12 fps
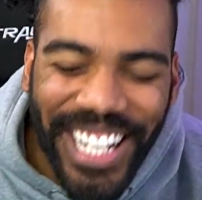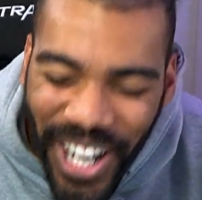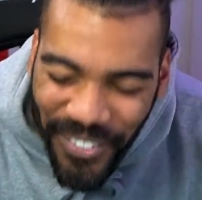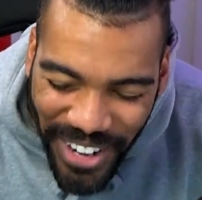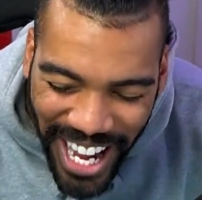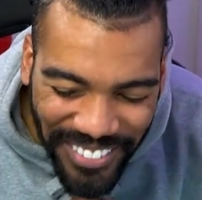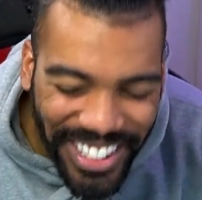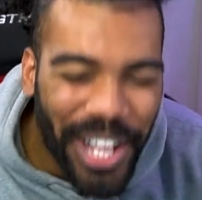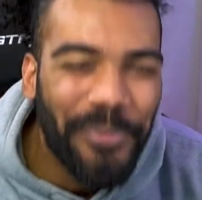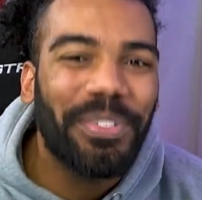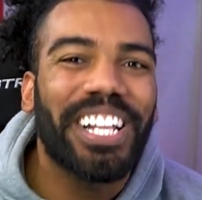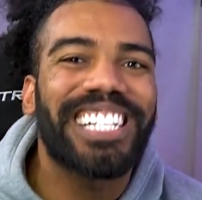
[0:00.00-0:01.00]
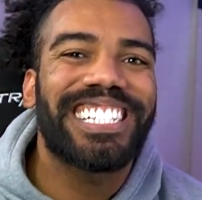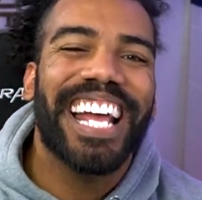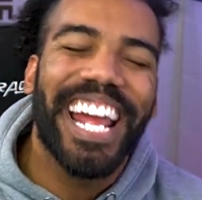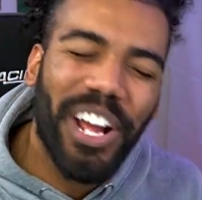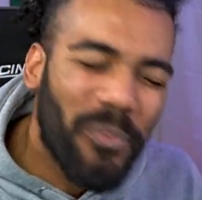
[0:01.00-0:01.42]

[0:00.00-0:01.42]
Hope you're having a blessed day,